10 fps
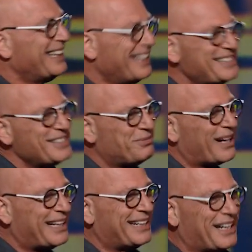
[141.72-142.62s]
this is what
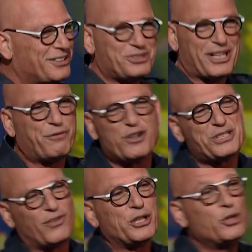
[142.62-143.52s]
I didn't understand. First
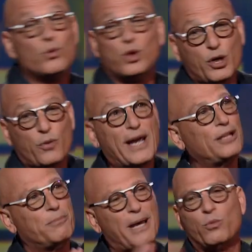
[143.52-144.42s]
of all, you look great
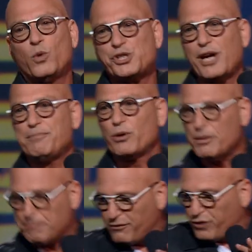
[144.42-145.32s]
no matter what shape you're
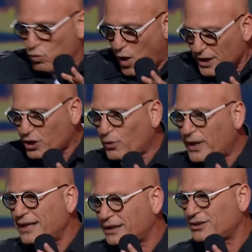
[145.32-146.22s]
in. But if you want to
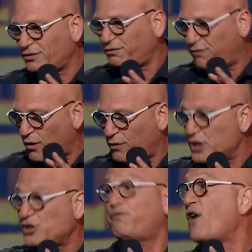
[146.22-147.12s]
create this faux,
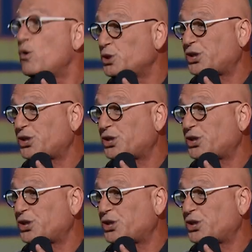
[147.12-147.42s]
this faux